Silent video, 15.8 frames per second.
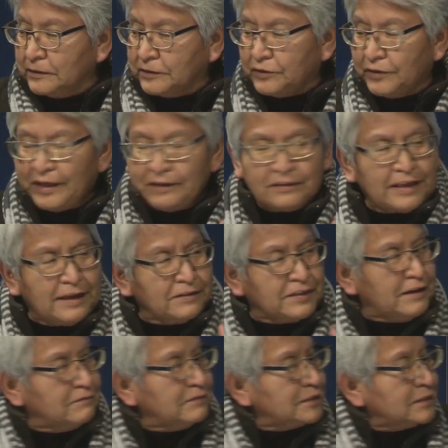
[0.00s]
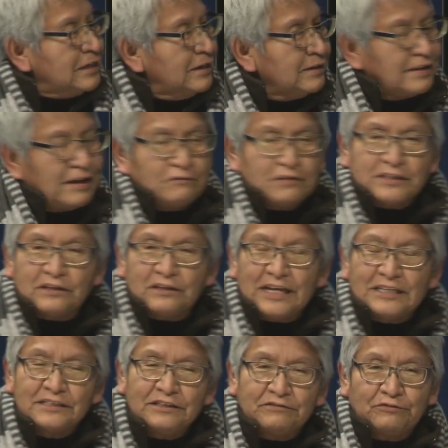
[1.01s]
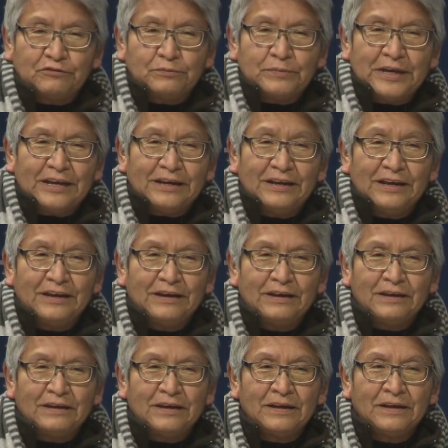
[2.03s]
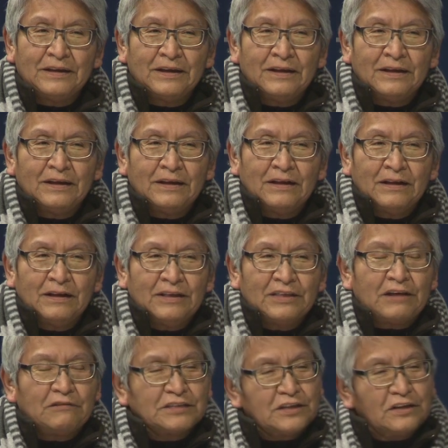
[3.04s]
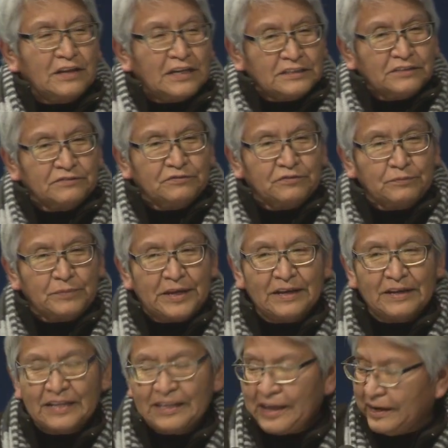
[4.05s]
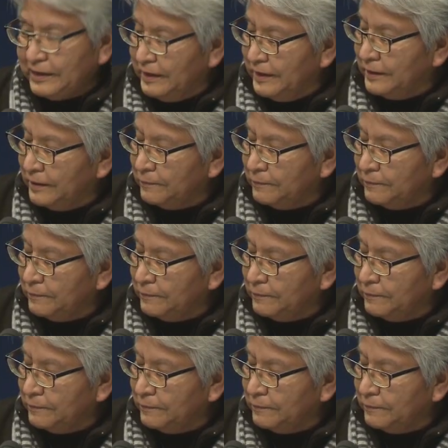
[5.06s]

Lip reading: So that was a lesson for me. That was a lesson for me in that